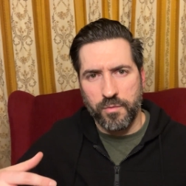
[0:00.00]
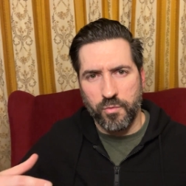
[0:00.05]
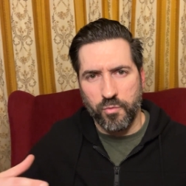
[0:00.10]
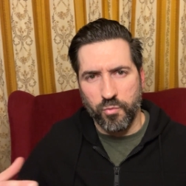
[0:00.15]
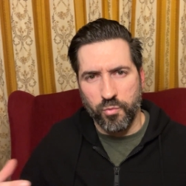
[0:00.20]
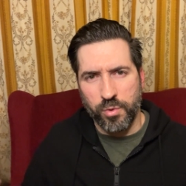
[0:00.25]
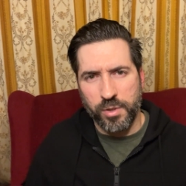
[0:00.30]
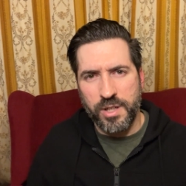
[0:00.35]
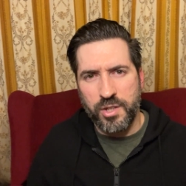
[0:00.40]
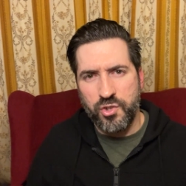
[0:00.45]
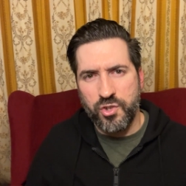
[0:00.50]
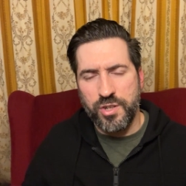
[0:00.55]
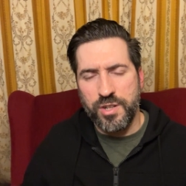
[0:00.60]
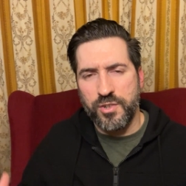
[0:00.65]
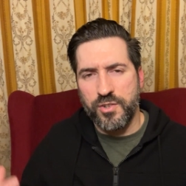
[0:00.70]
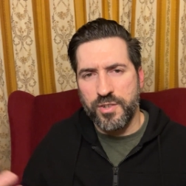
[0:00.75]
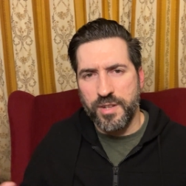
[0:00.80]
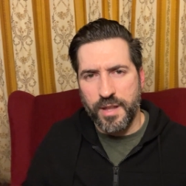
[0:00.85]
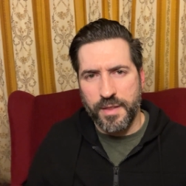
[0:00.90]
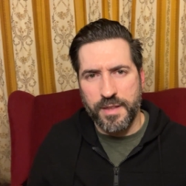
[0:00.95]
religion
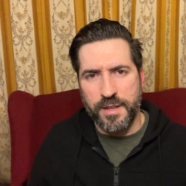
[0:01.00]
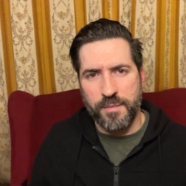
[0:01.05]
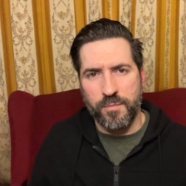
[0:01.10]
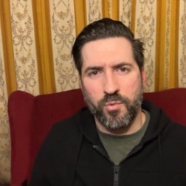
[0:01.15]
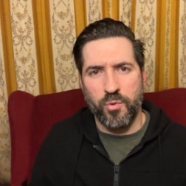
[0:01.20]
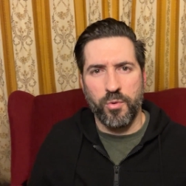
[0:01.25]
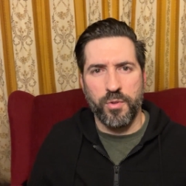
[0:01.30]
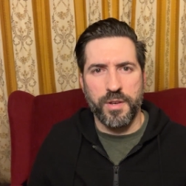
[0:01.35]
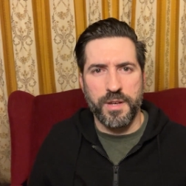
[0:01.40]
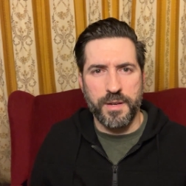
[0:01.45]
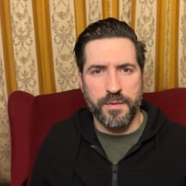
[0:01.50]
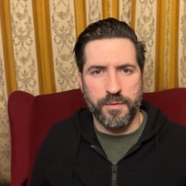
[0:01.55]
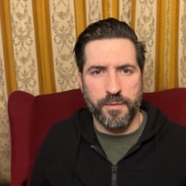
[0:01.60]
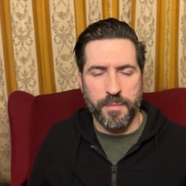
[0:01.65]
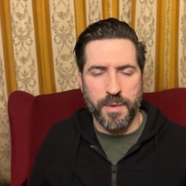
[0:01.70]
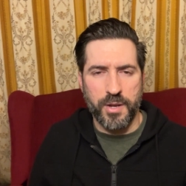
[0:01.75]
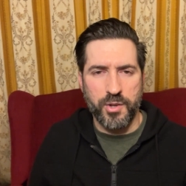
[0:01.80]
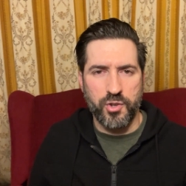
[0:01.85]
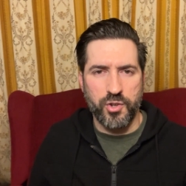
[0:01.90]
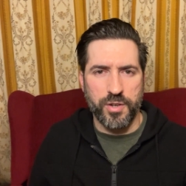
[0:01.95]
is nothing more than
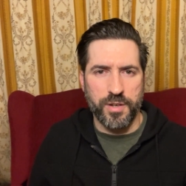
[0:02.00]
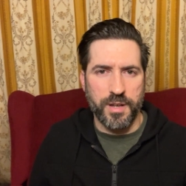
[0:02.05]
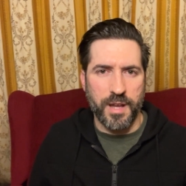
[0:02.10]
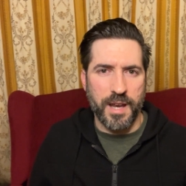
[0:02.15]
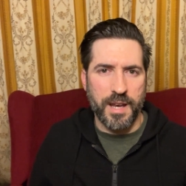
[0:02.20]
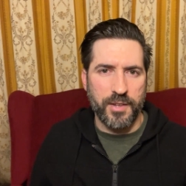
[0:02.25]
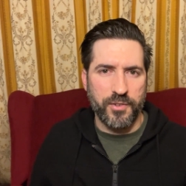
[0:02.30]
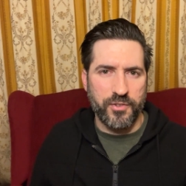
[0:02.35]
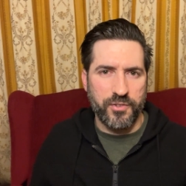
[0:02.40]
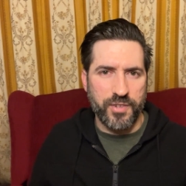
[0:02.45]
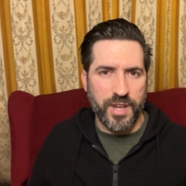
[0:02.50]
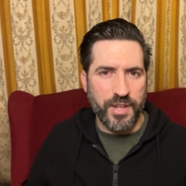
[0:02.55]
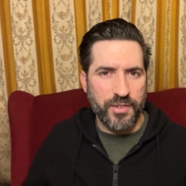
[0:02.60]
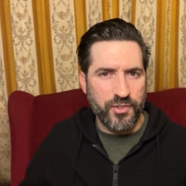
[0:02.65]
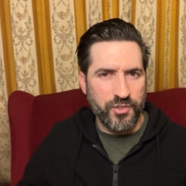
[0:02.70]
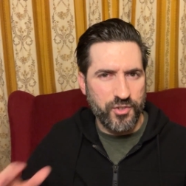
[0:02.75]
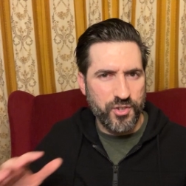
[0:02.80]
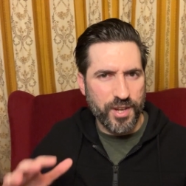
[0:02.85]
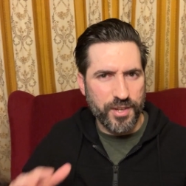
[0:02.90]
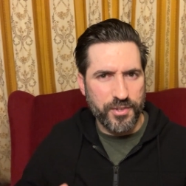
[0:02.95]
information, and it's
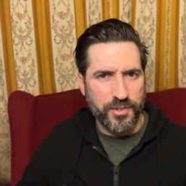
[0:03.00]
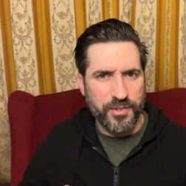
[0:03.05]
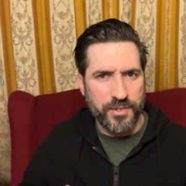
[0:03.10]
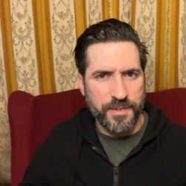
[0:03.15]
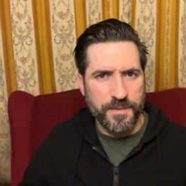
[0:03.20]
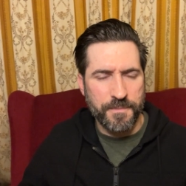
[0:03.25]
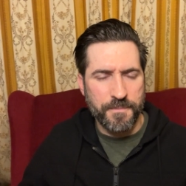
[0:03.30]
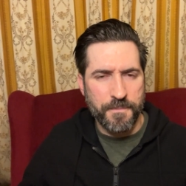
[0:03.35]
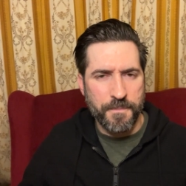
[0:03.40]
just,